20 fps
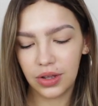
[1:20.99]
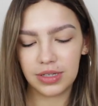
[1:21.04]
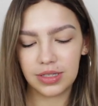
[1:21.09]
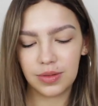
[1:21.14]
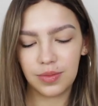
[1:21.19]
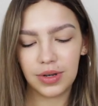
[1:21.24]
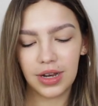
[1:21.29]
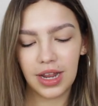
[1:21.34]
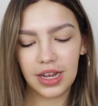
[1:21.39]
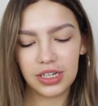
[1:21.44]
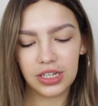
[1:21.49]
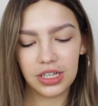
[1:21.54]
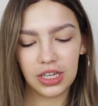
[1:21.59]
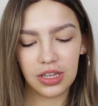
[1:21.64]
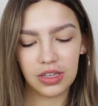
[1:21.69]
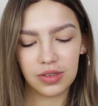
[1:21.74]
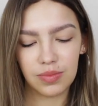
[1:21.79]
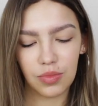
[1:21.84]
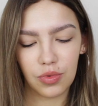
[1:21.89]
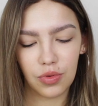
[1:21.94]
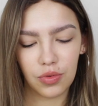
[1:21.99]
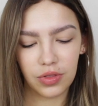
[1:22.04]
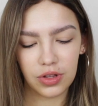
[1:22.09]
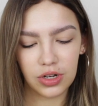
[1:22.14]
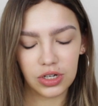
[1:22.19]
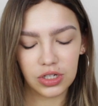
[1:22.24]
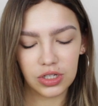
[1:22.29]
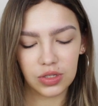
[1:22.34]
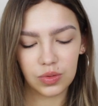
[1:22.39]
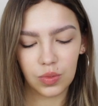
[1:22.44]
because I would like to use more
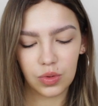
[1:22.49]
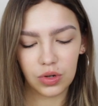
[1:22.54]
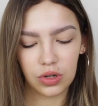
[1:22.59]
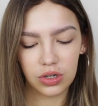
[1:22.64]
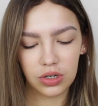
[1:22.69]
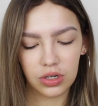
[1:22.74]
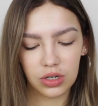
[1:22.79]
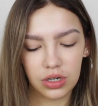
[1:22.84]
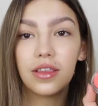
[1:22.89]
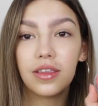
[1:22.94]
than just one.